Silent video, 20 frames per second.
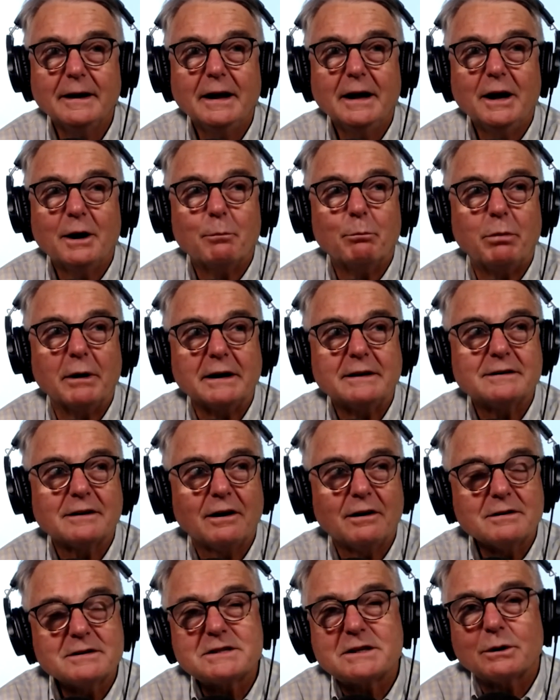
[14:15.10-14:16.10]
But
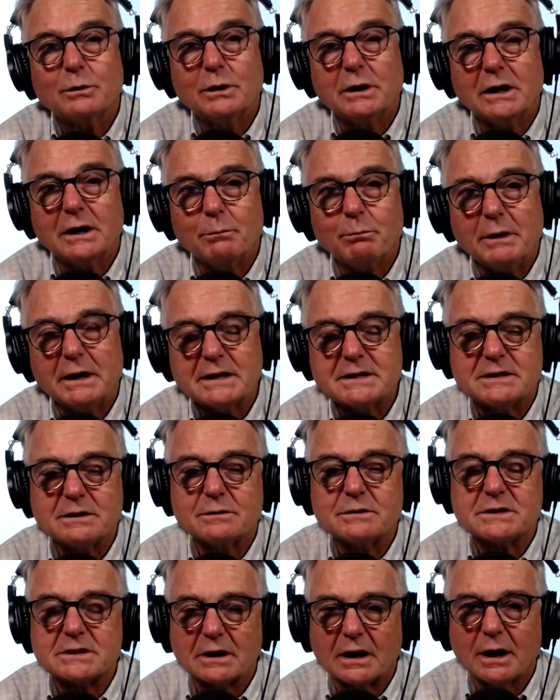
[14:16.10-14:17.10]
also it makes you
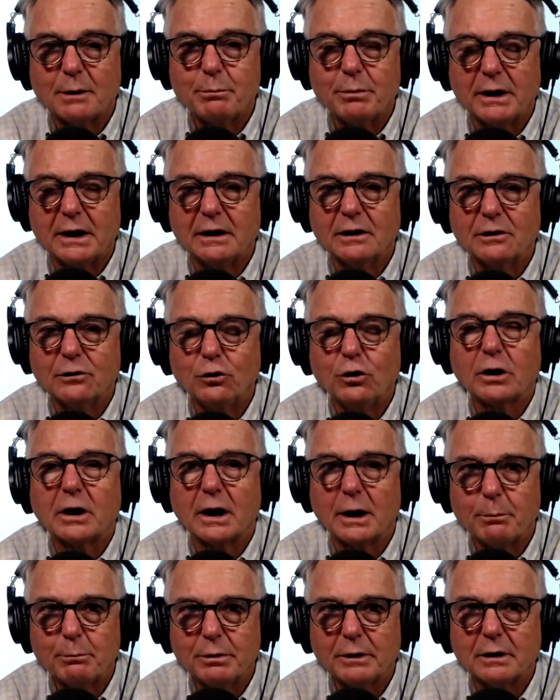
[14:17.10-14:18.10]
stop and look
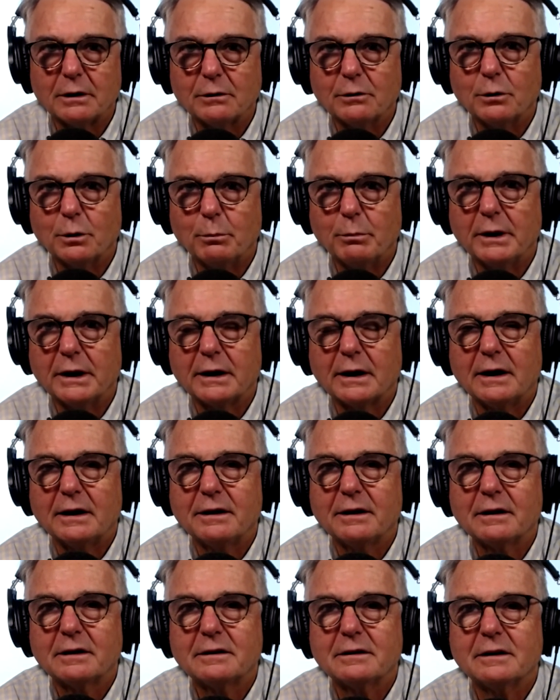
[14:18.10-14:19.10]
up a little bit. I
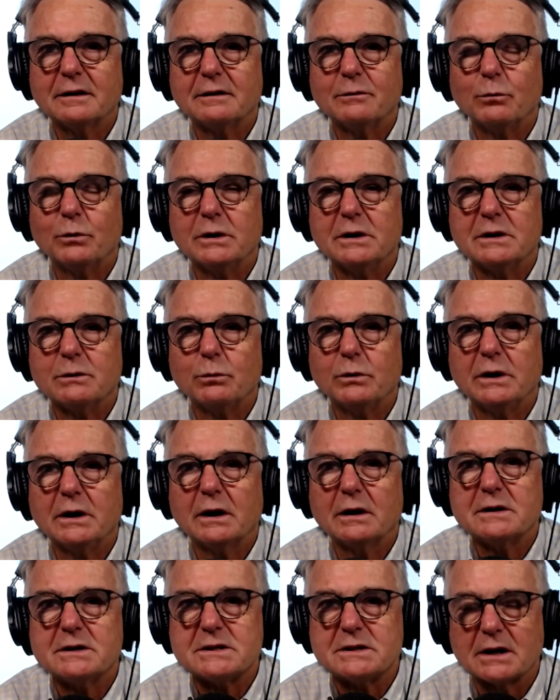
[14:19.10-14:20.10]
think that when we
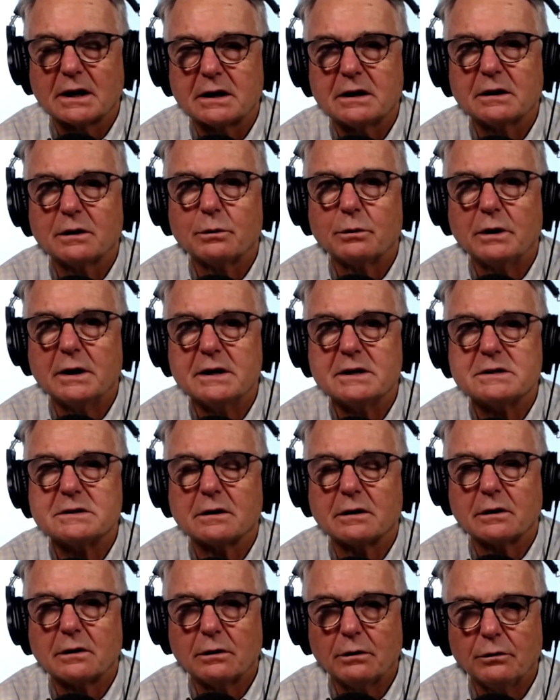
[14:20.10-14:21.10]
secularize
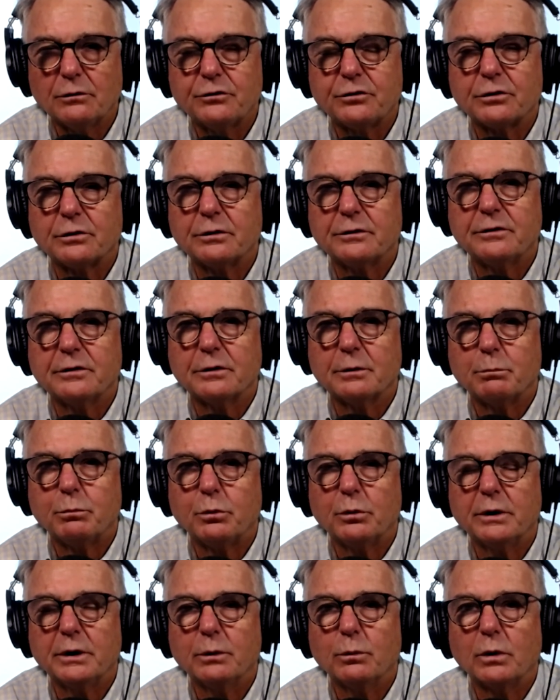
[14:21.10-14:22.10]
our culture to the
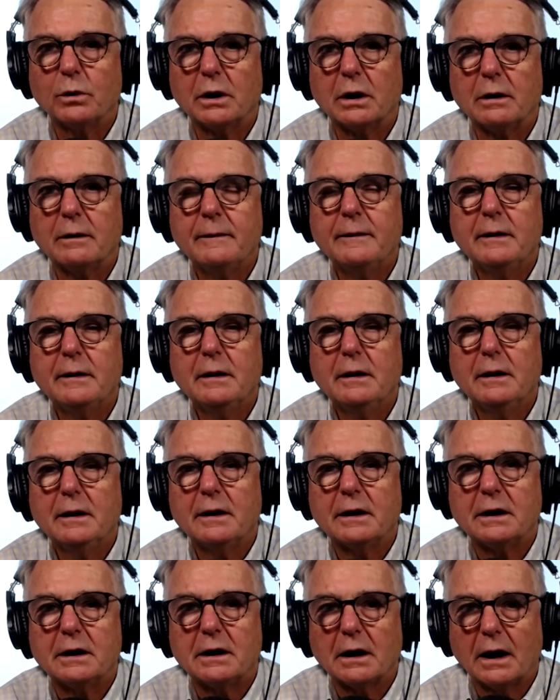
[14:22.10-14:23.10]
point where
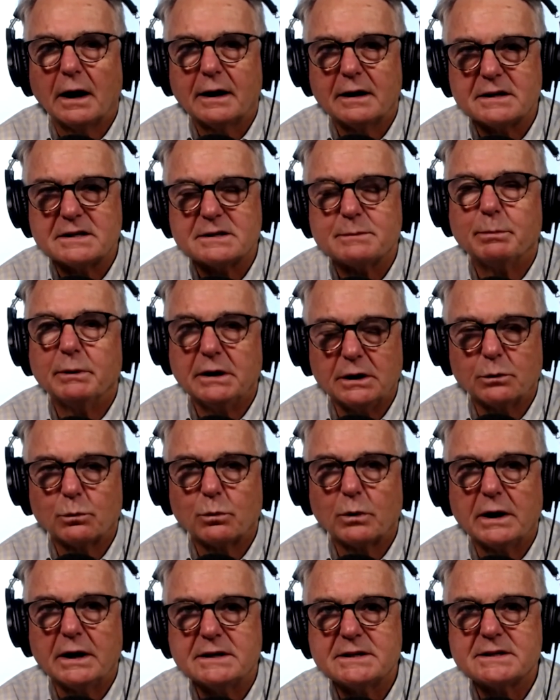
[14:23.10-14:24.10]
God has been
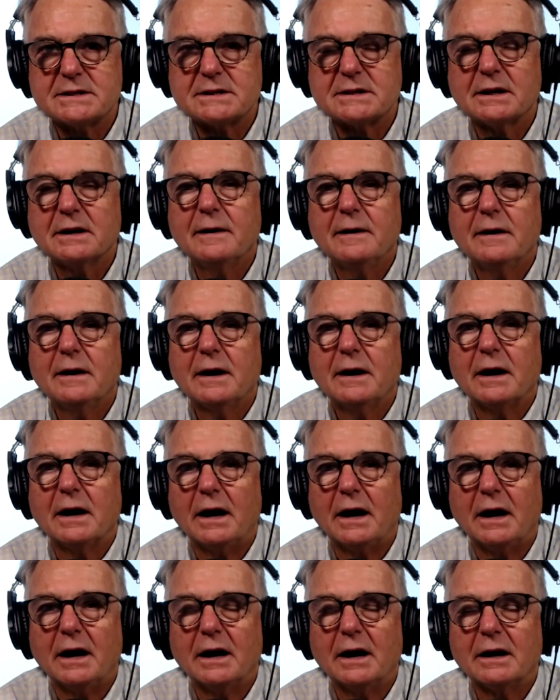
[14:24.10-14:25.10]
erased,
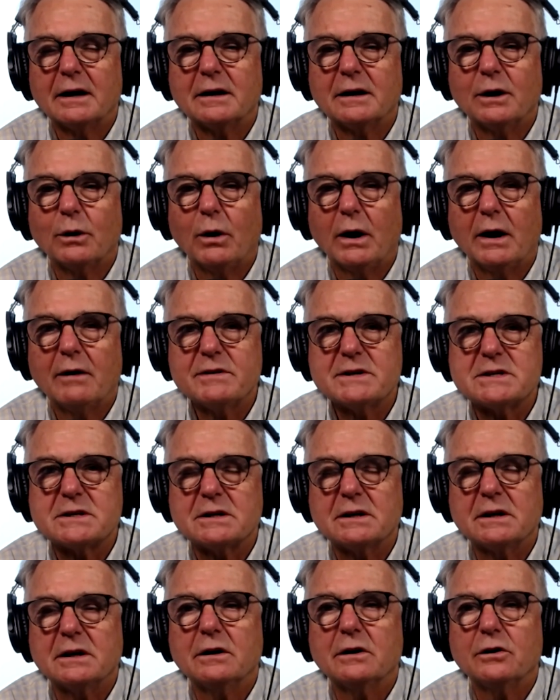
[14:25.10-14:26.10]

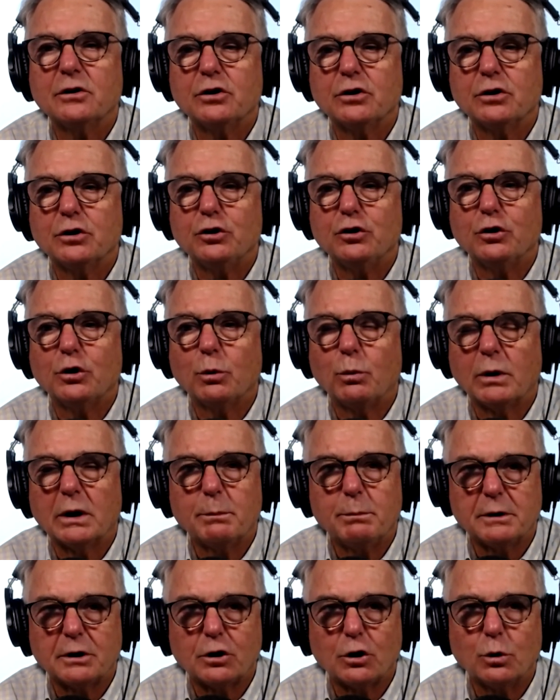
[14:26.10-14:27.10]
obviously you don't want to
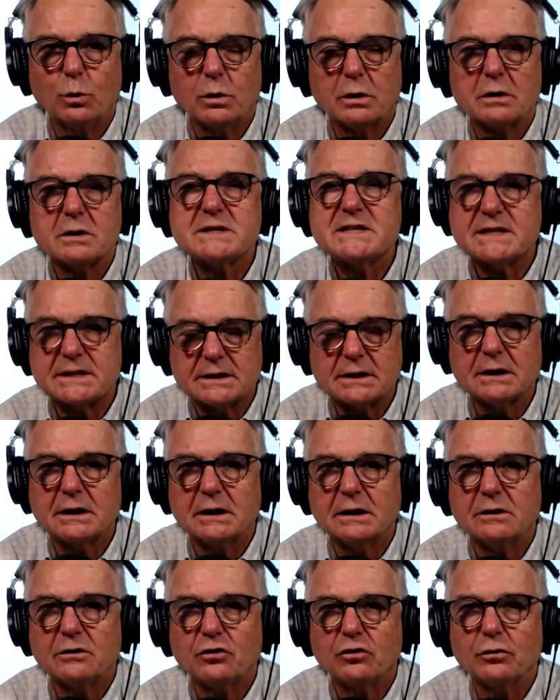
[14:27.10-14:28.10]
be coerced
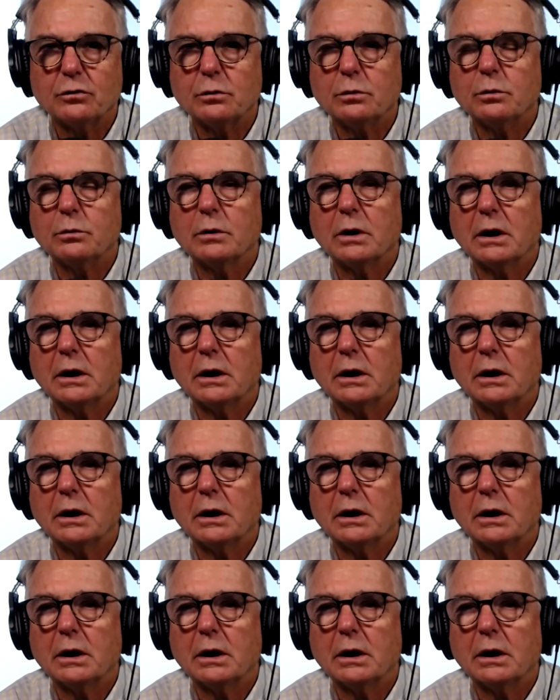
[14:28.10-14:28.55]
into